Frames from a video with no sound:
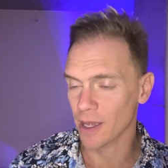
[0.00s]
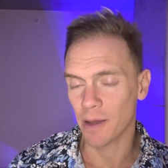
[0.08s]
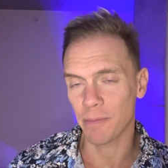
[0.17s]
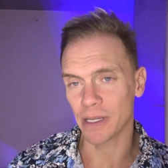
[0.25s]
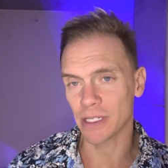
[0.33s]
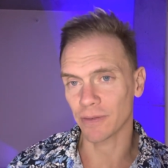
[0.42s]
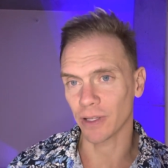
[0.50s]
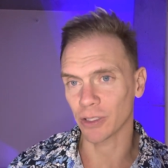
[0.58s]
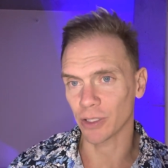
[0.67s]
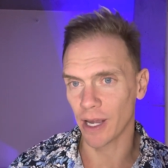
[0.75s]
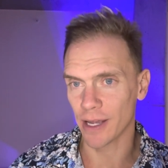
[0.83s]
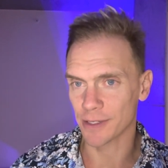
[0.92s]
Best of luck,
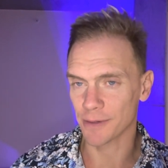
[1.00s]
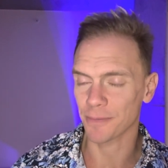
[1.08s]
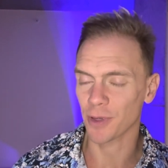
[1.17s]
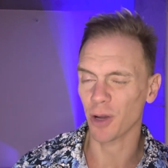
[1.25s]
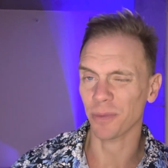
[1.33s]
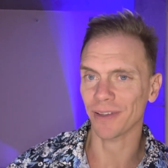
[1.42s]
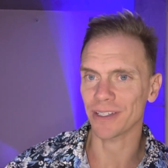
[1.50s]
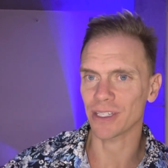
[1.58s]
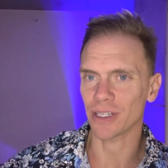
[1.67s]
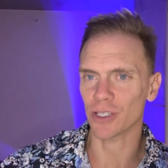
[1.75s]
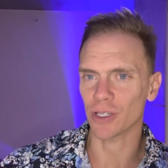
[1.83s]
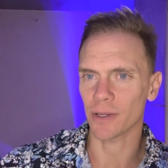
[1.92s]
you guys. Hopefully, see
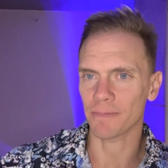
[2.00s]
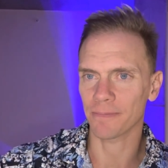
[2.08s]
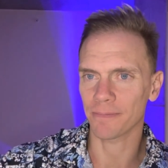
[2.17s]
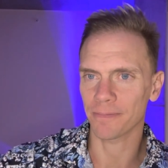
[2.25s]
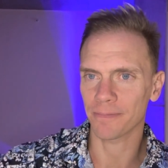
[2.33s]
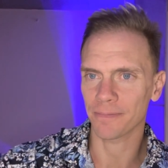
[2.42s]
you soon.